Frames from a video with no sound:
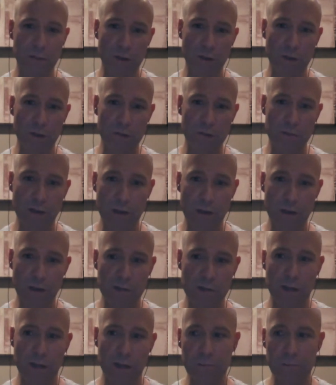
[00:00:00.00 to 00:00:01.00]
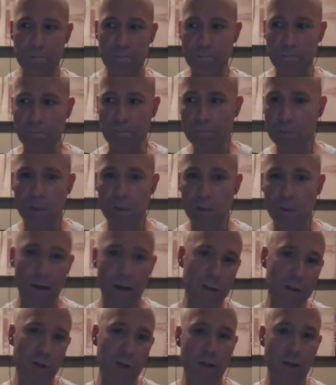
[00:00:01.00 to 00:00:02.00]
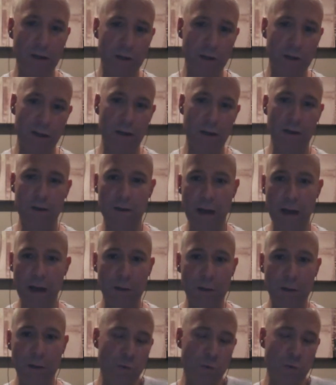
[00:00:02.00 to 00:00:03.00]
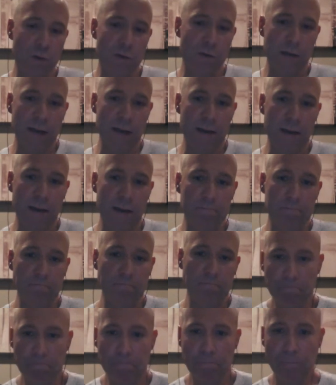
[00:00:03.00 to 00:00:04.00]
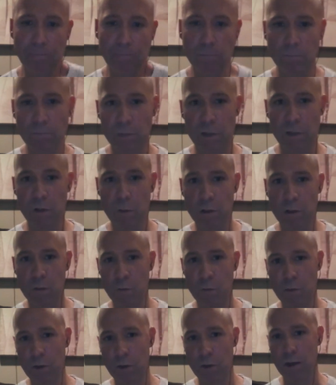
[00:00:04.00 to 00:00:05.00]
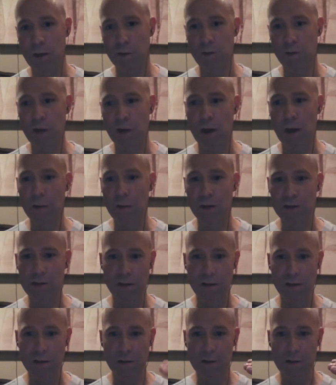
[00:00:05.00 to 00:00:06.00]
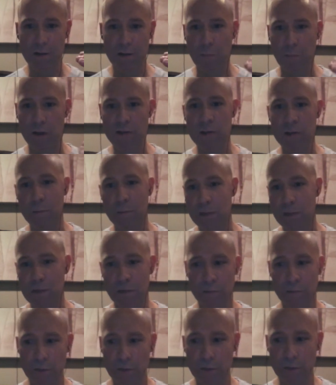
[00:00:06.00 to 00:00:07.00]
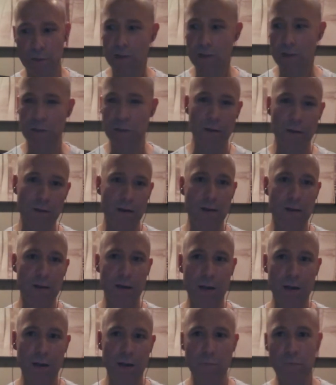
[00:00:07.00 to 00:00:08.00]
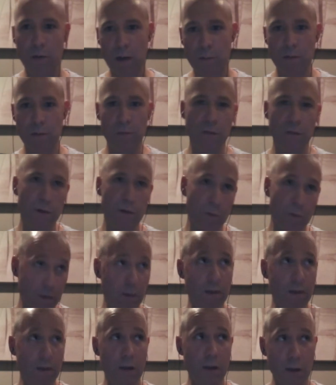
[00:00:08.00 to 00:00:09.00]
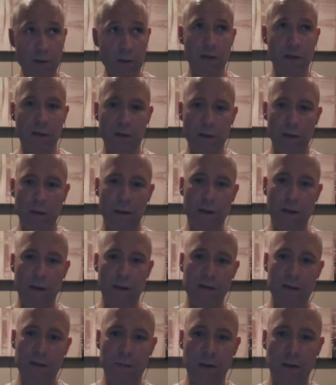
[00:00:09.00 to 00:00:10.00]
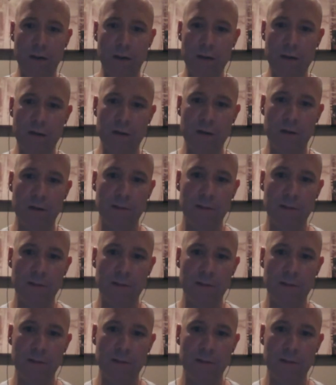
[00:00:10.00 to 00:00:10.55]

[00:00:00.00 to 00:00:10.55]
you know, take the same logic and outsource that? You know, we're kind of coming to the precipice of a decision like that, probably within the next year to 18 months.